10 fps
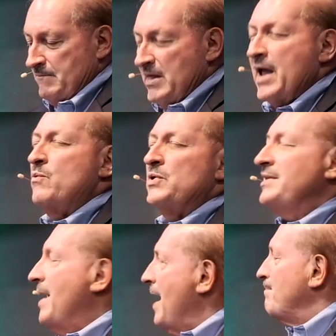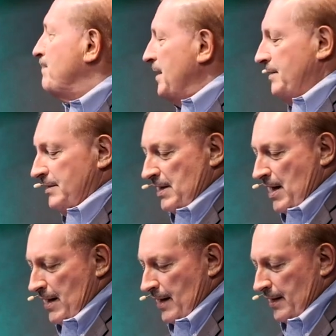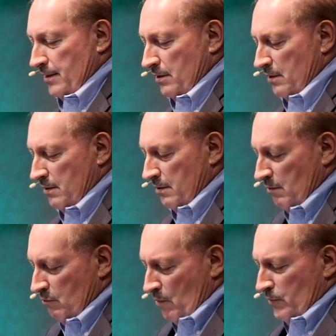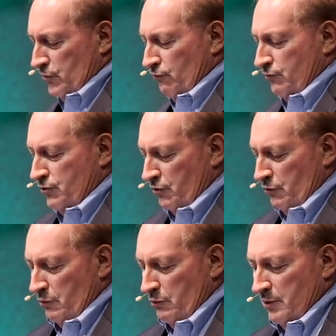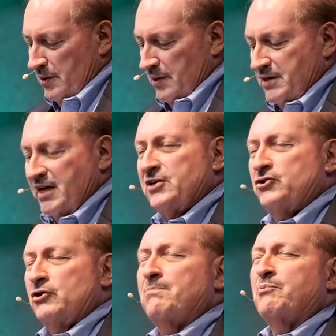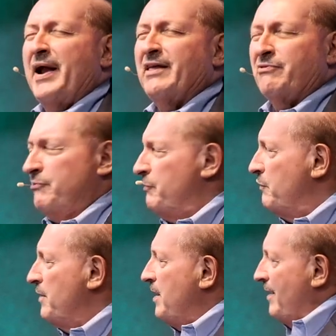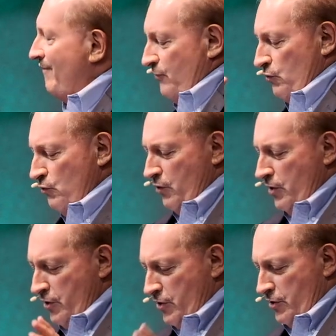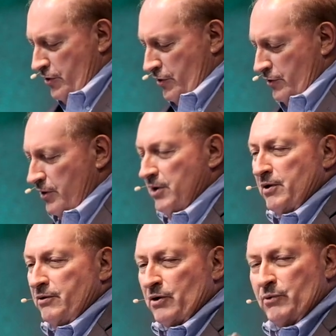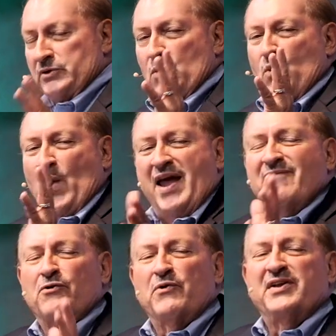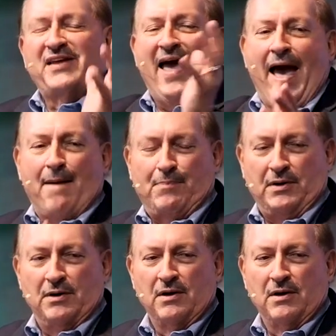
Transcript: They would not be denied. What would you do to get your breakthrough if you heard there was a way for it to happen?